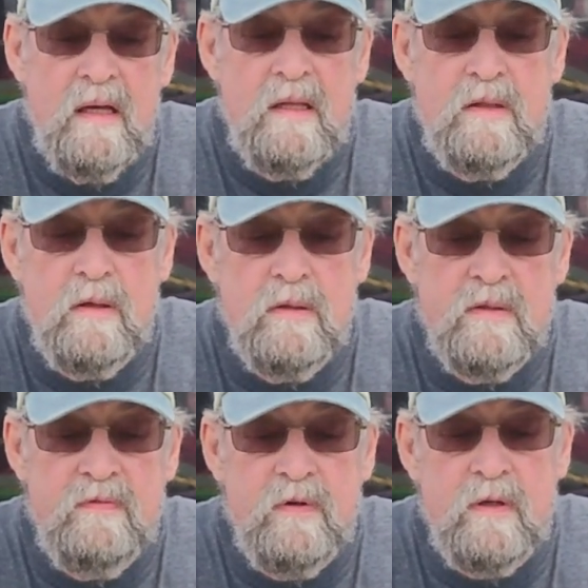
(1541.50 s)
Heat those
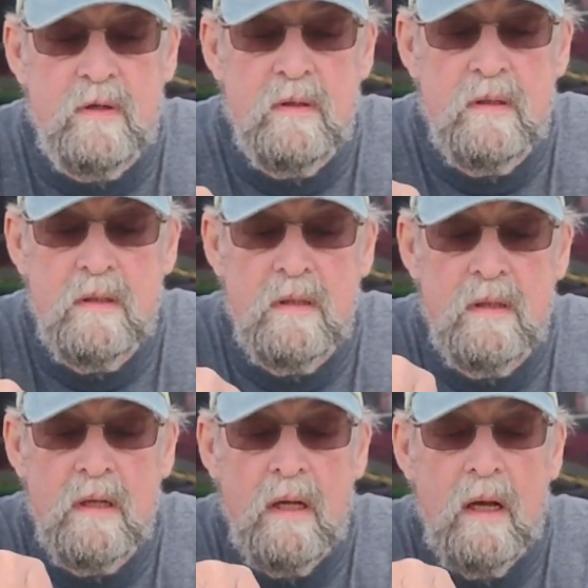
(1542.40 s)
for
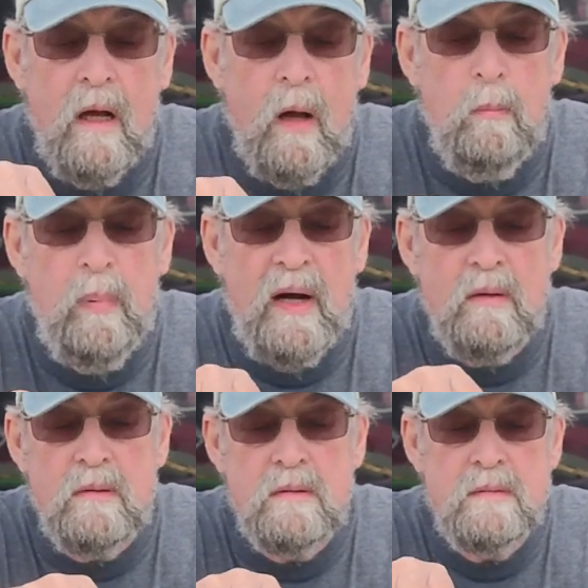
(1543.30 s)
about